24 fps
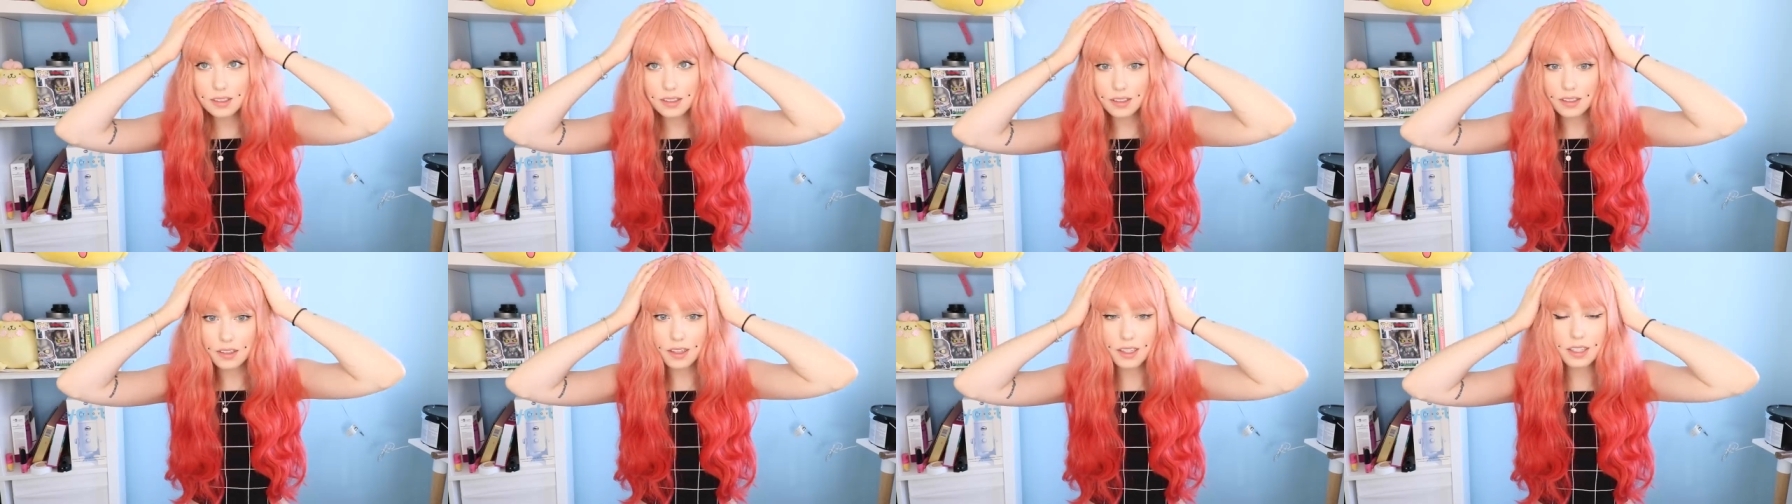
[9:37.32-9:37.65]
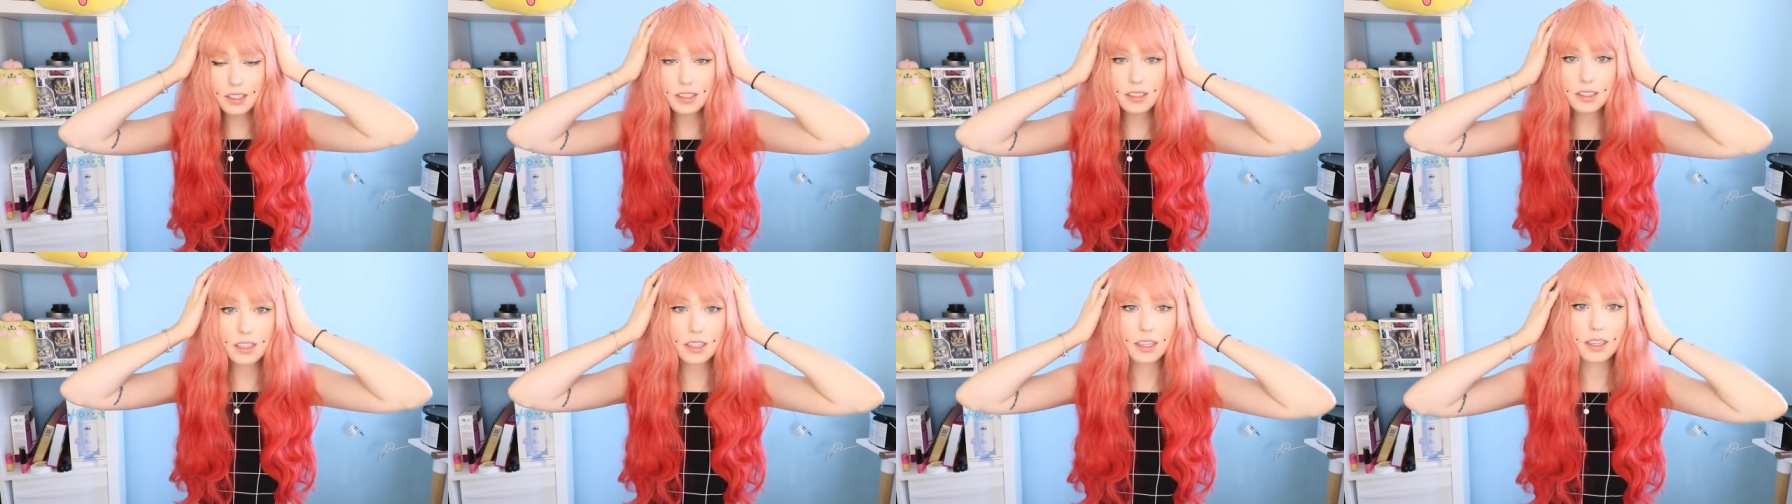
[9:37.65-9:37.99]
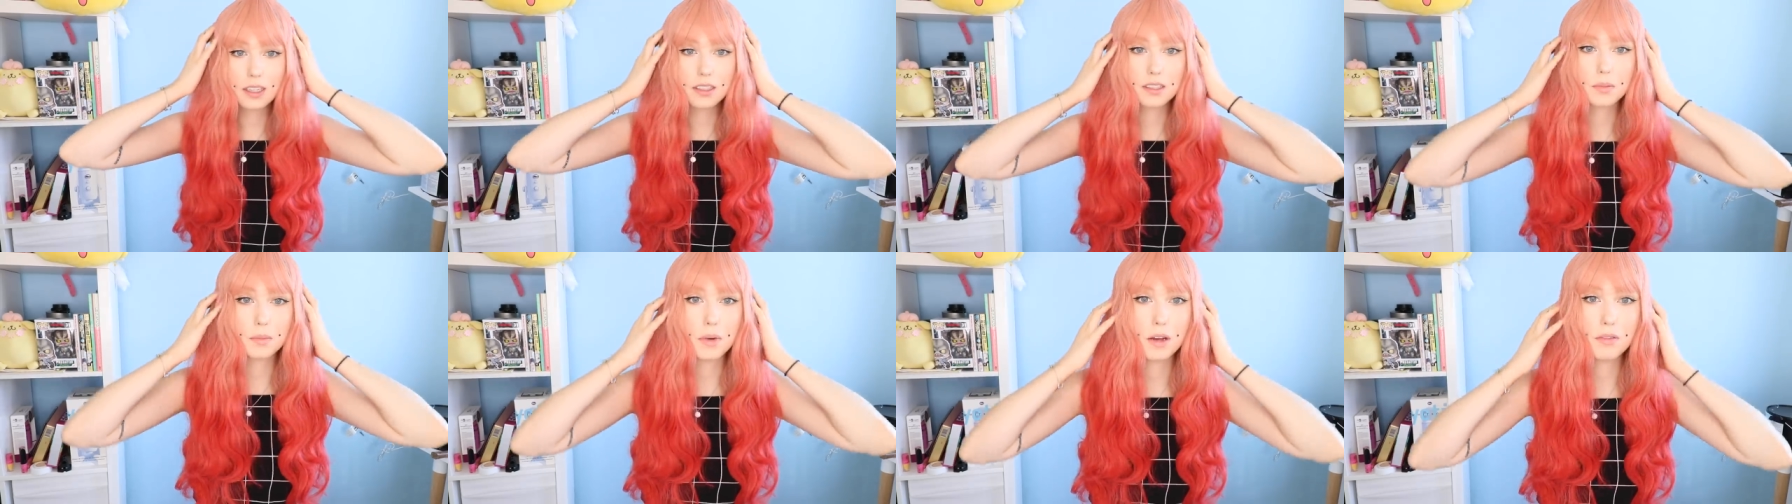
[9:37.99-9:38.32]
This
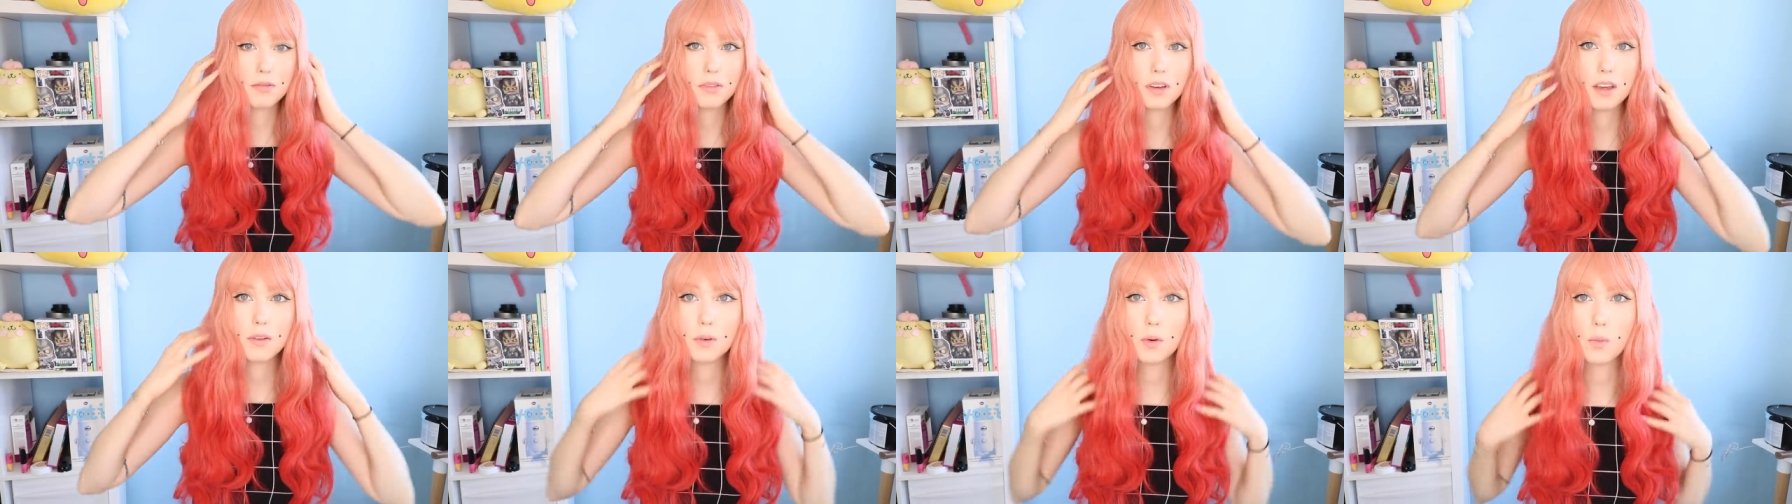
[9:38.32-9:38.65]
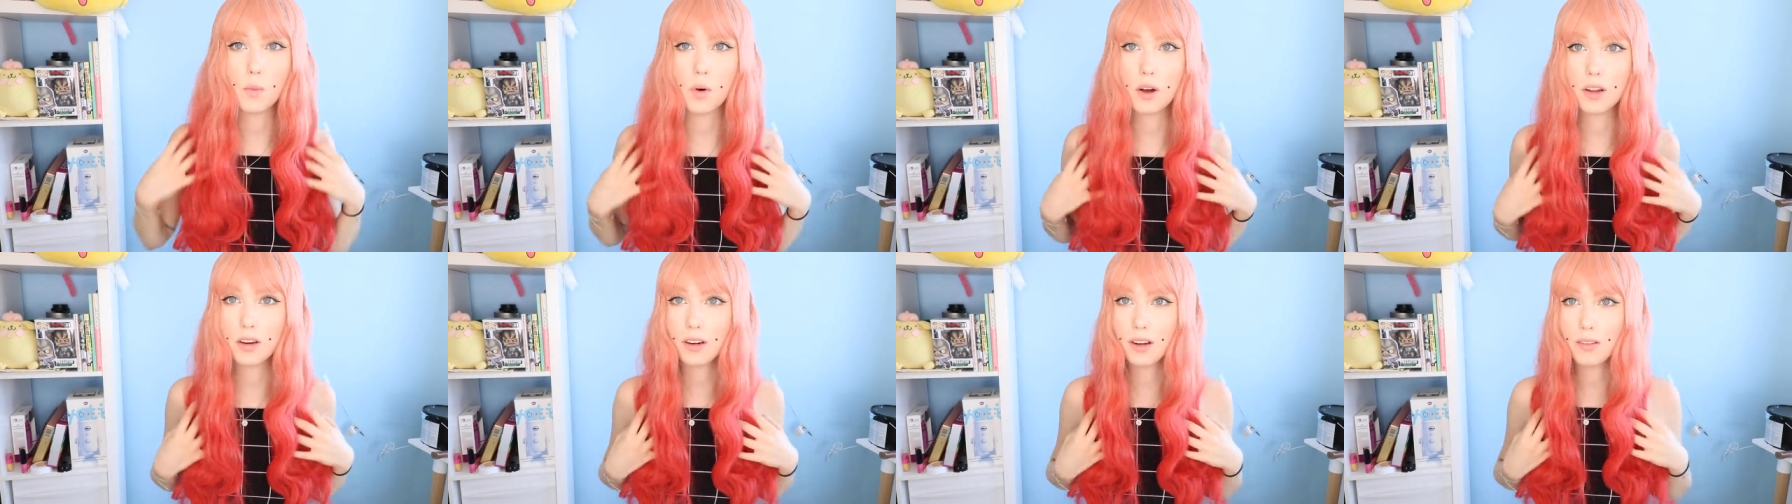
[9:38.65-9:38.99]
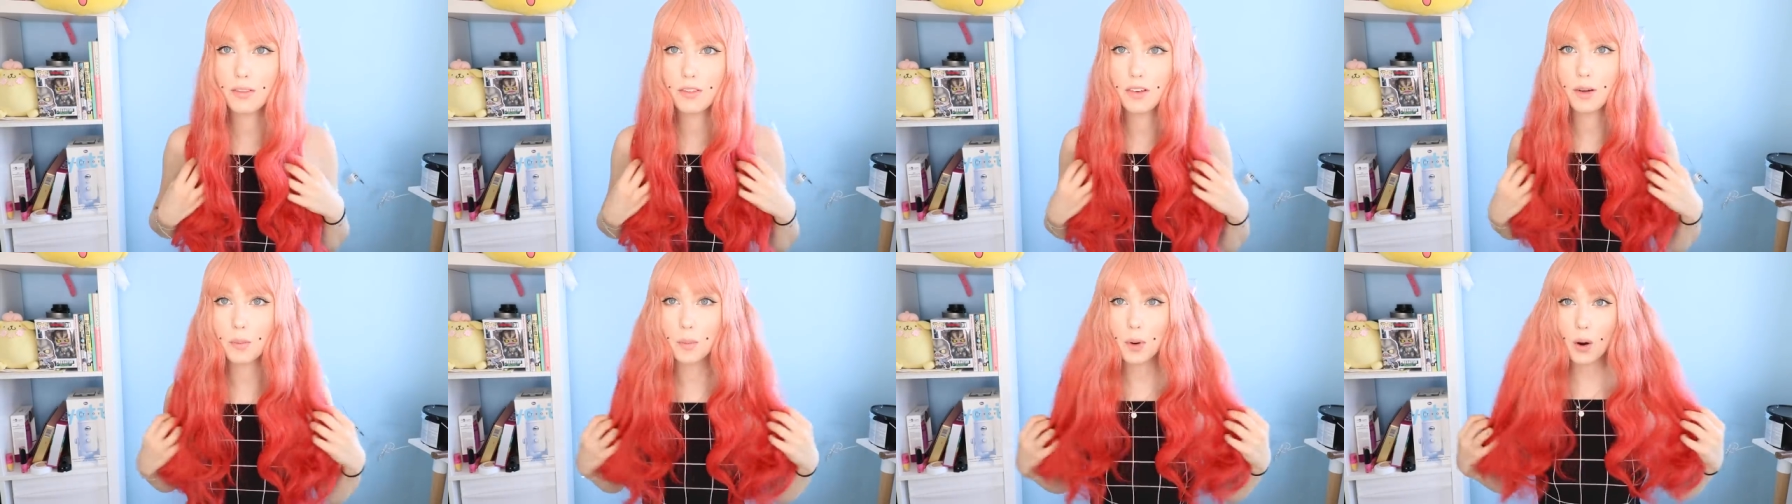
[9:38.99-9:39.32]
is my favorite one
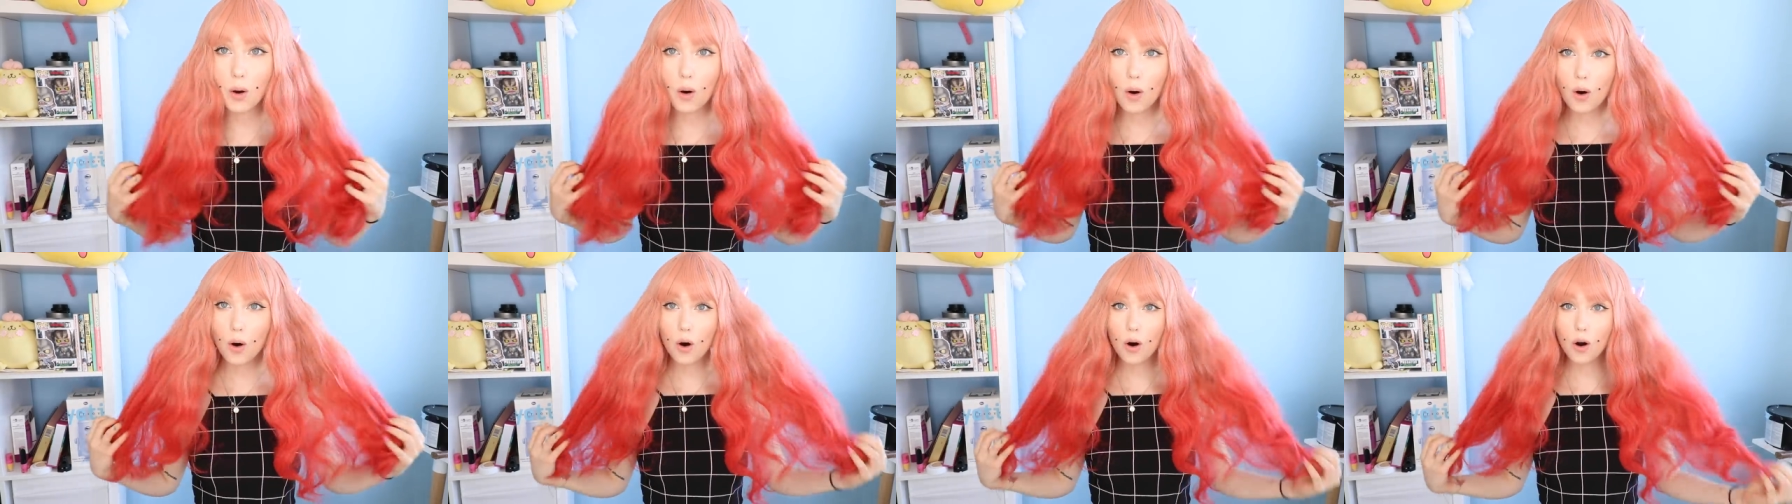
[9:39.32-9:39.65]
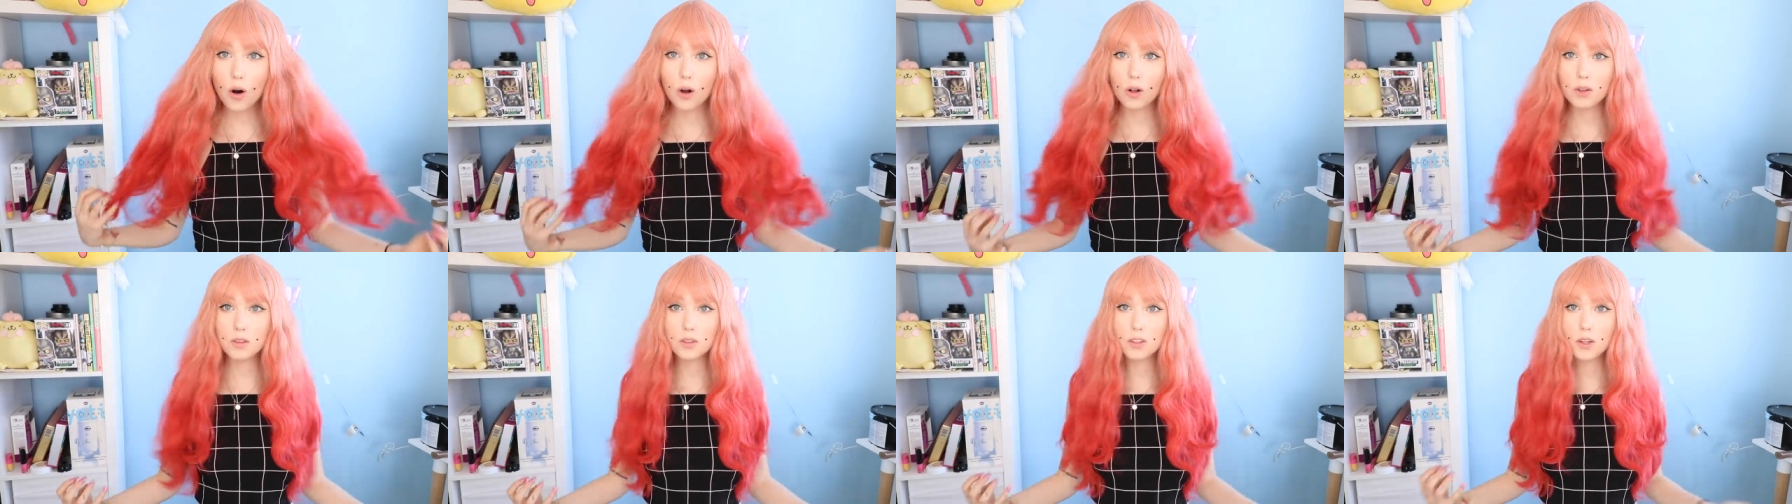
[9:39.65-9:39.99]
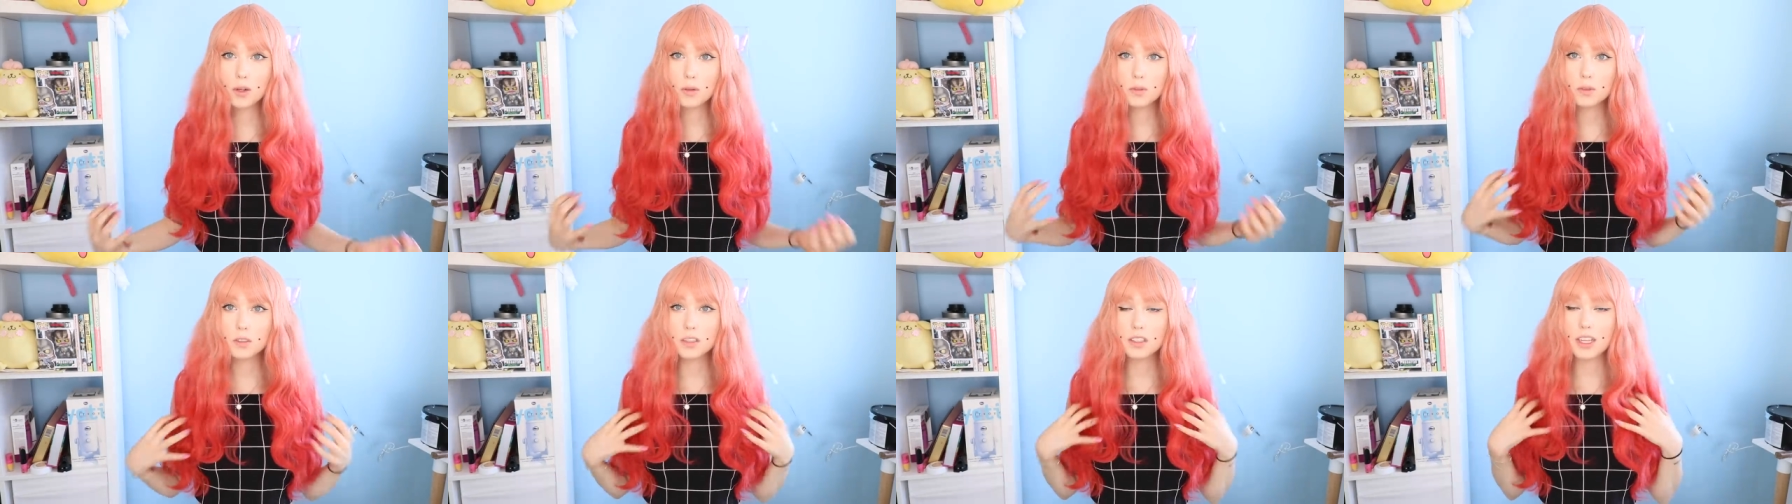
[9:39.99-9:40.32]
of them all,
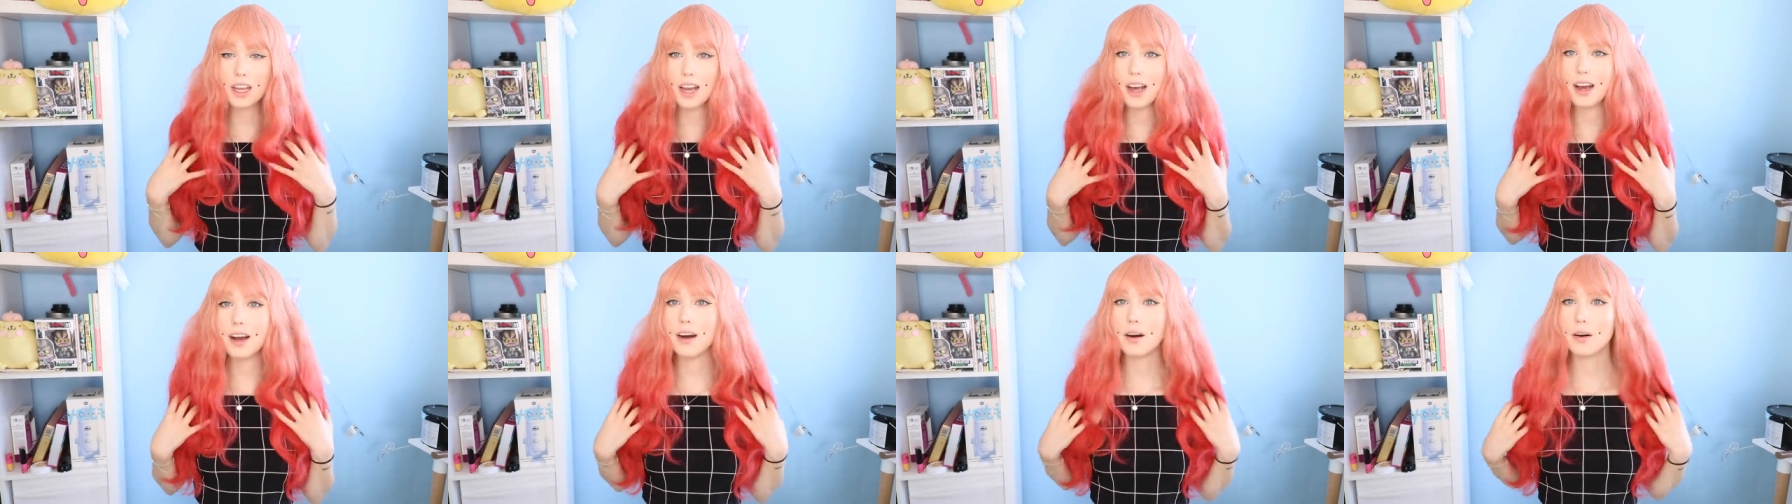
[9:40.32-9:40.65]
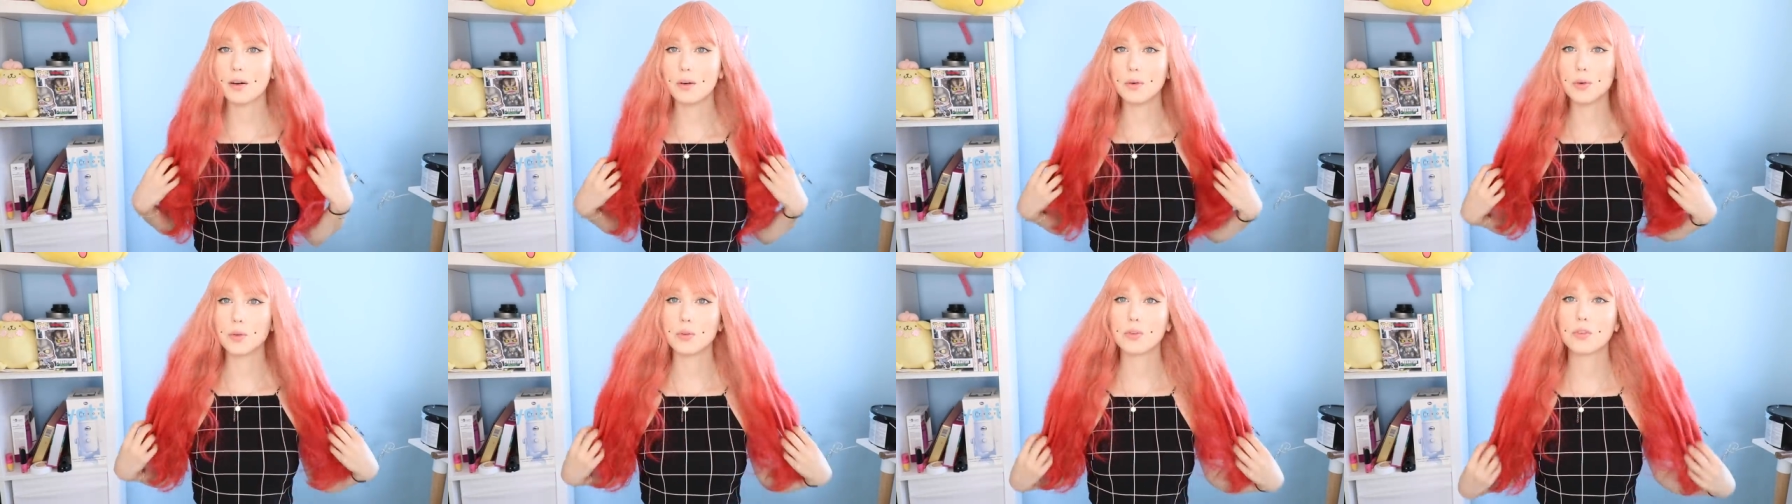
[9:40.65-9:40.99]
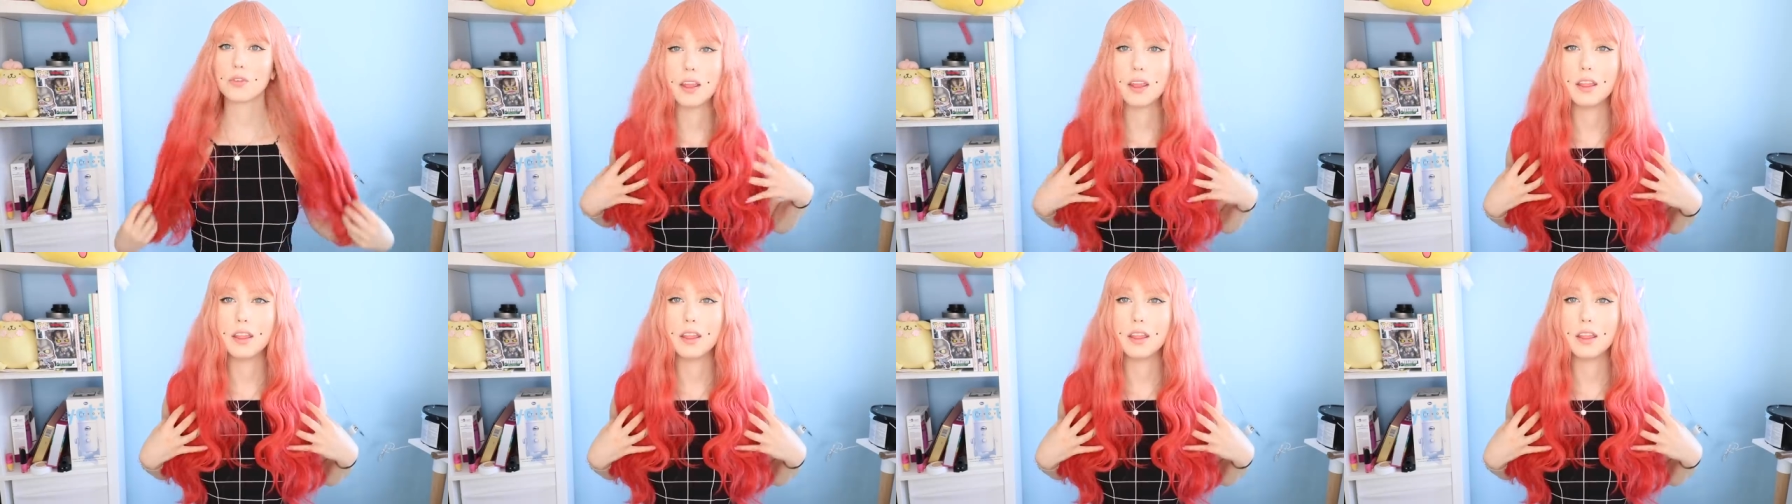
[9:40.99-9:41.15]
no doubt.